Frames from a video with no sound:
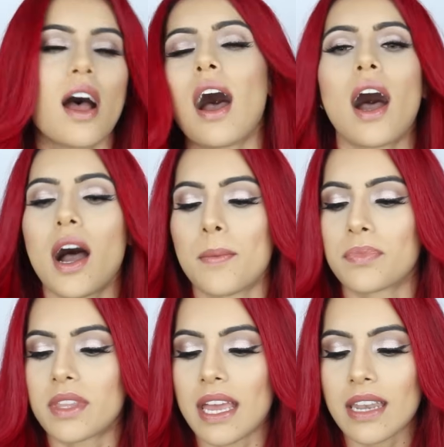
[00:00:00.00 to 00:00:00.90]

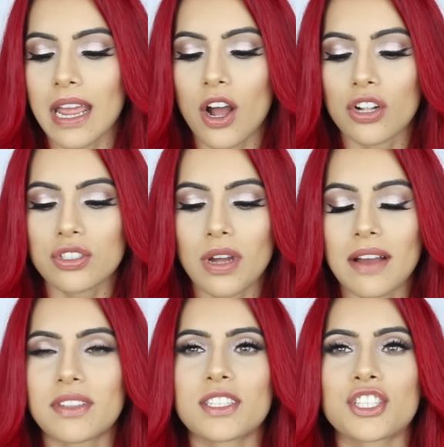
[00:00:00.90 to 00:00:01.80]
Then I also
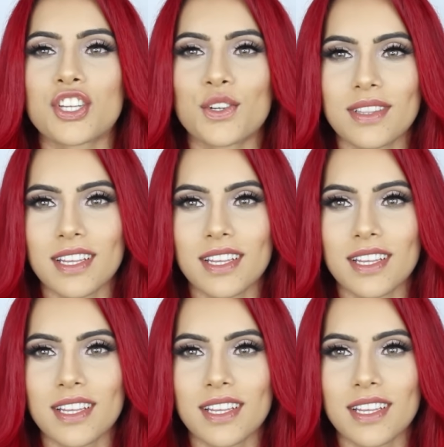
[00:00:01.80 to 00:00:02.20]
have this cute